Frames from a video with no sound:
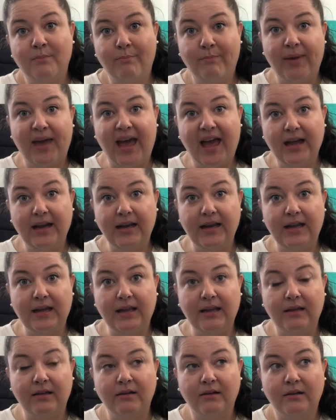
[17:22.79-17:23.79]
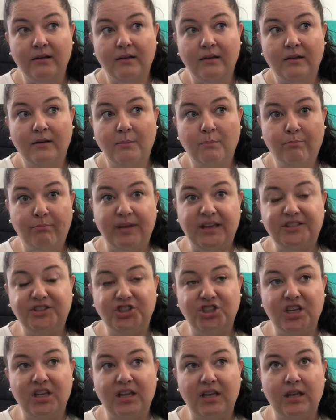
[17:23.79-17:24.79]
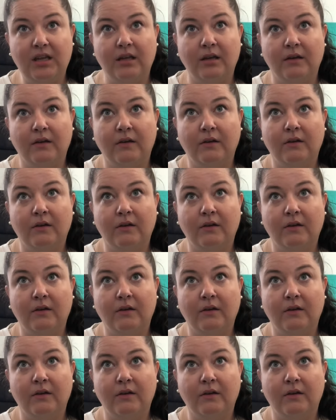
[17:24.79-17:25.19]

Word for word: petty, bitchy,